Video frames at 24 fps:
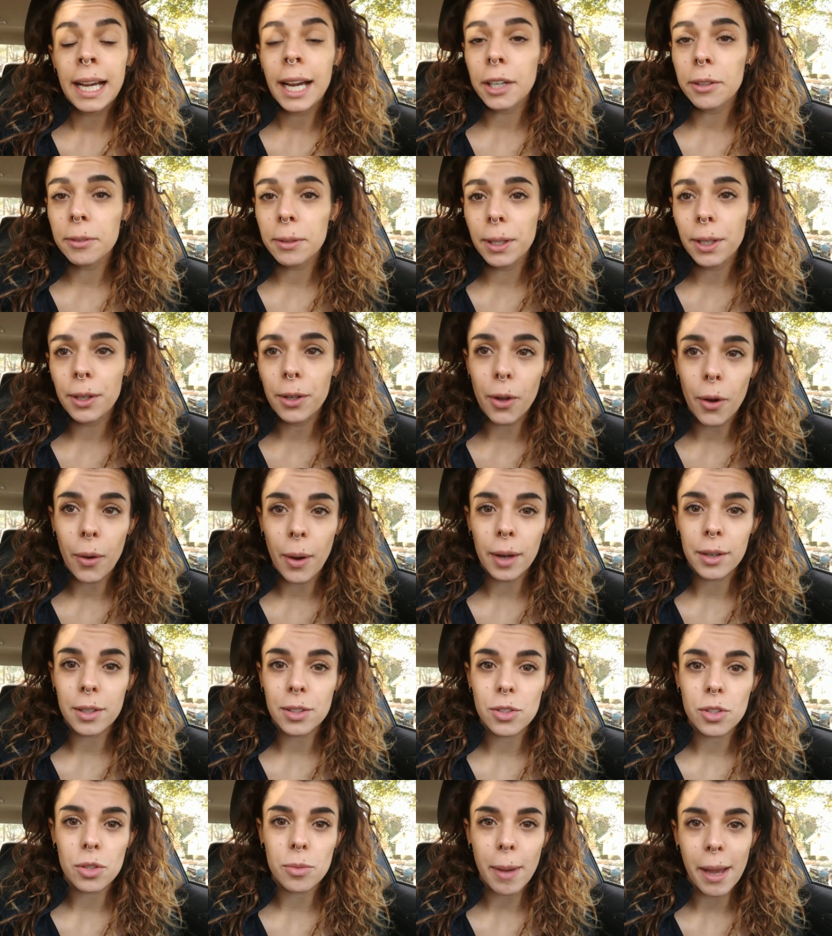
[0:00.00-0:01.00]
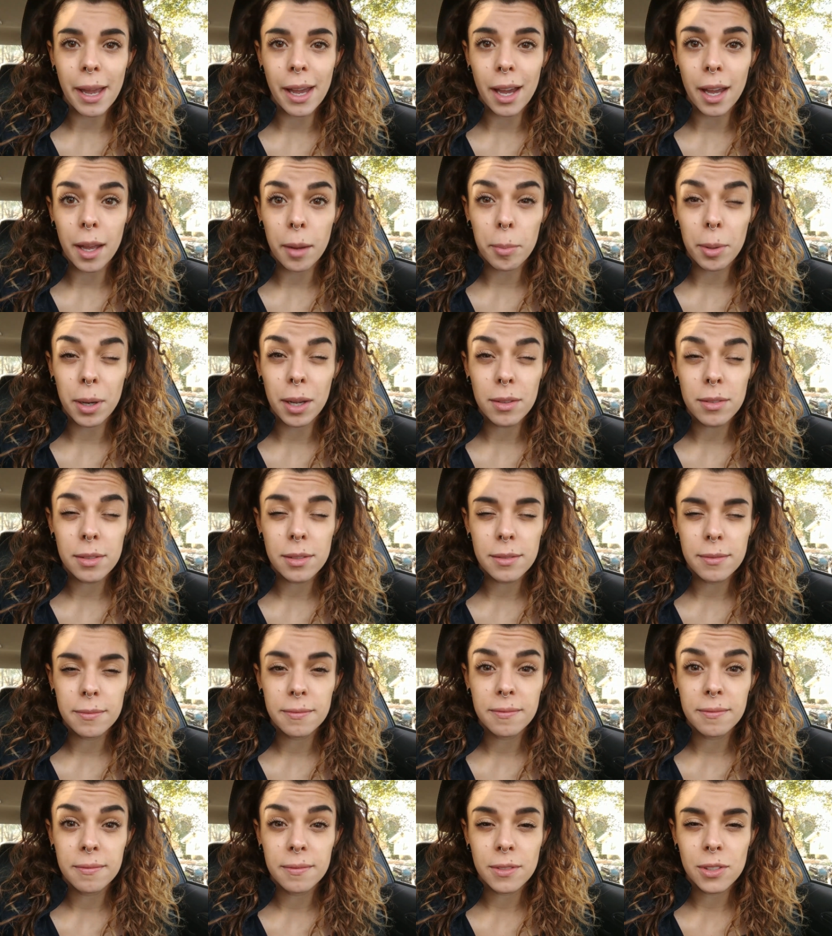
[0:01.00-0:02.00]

I don't really know how to do my eyebrows,